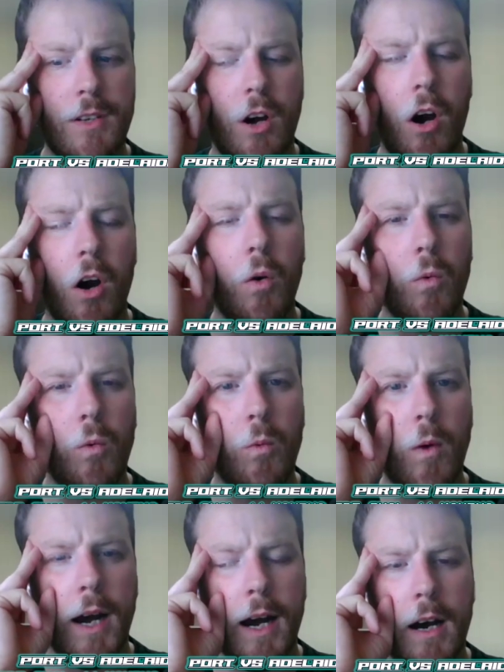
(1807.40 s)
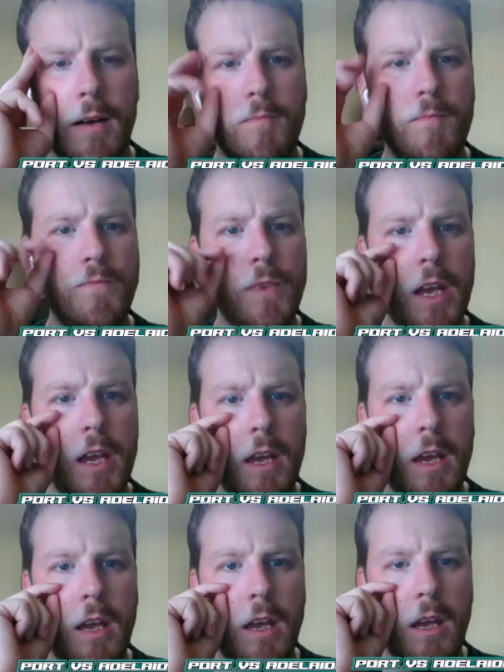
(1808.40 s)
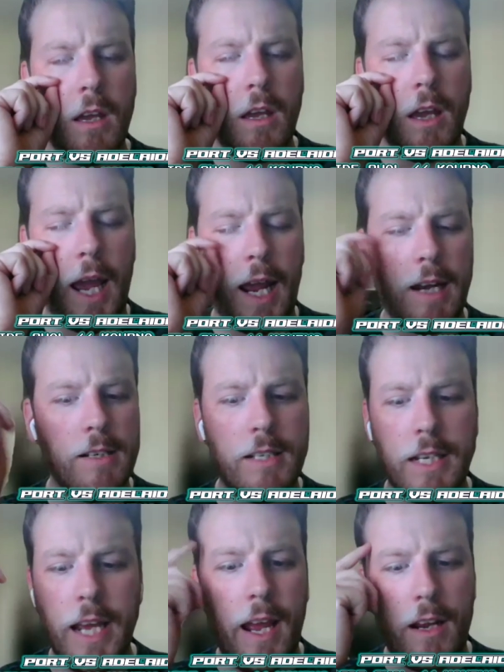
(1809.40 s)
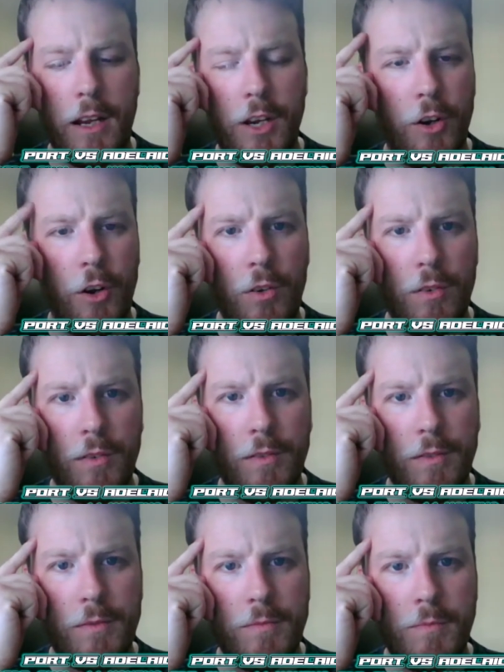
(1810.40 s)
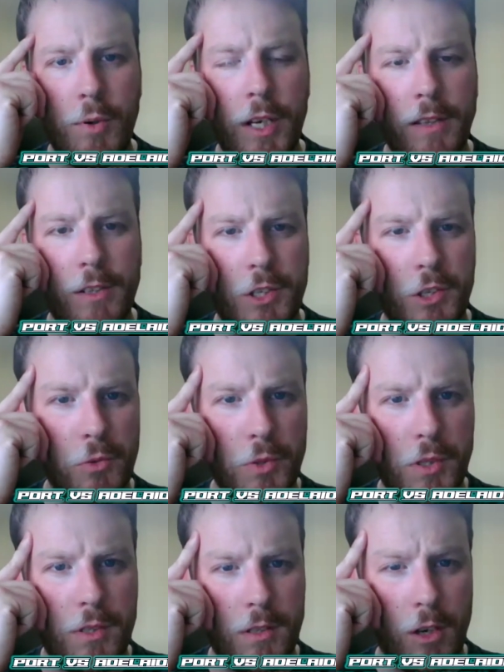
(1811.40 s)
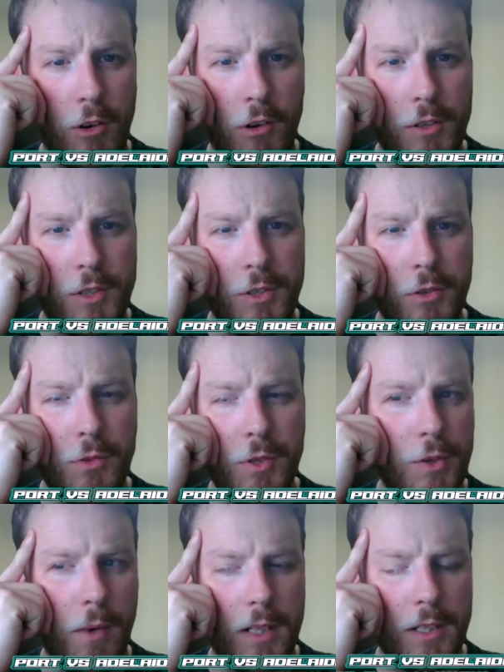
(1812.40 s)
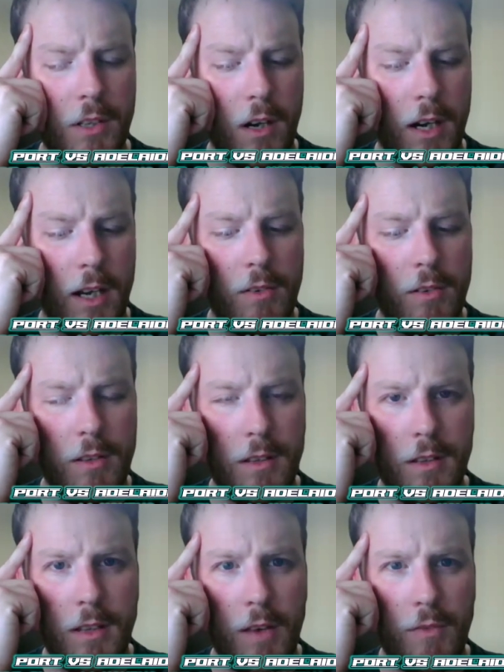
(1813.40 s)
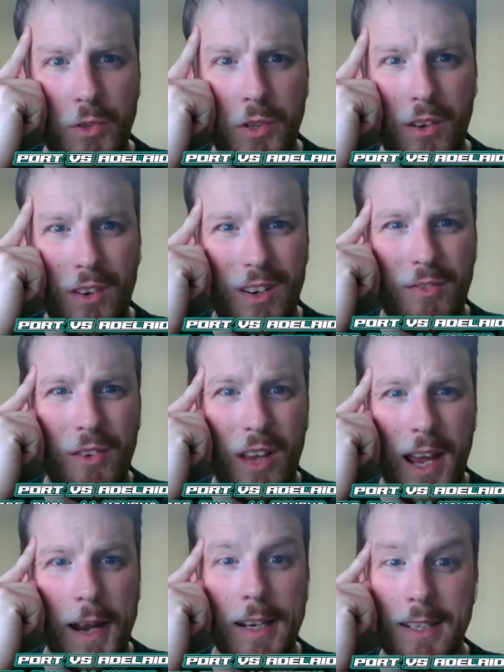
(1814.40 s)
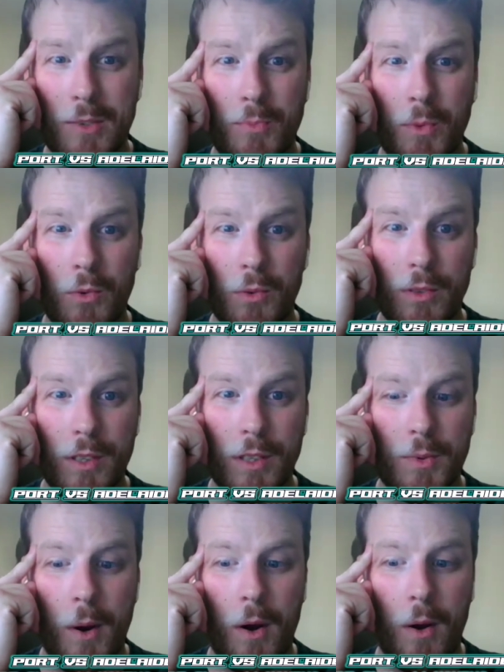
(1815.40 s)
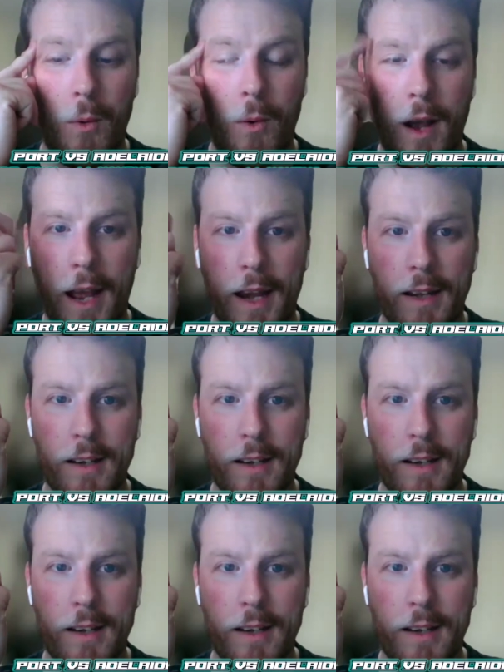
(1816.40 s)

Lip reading: whole. And yeah, putting the Crows' tools to one side, they've also got a few handy smalls as well. And